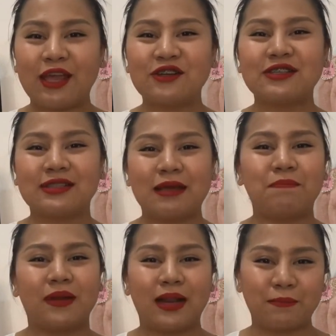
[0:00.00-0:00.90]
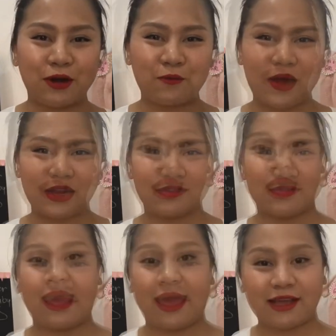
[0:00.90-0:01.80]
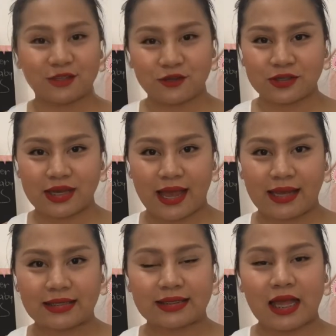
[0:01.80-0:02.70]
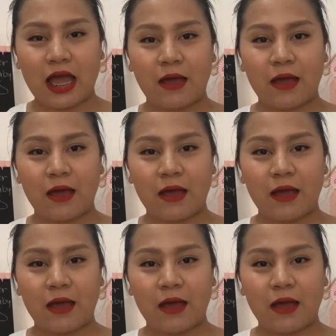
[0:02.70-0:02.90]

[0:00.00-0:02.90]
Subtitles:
Here's tip number one. Exercise.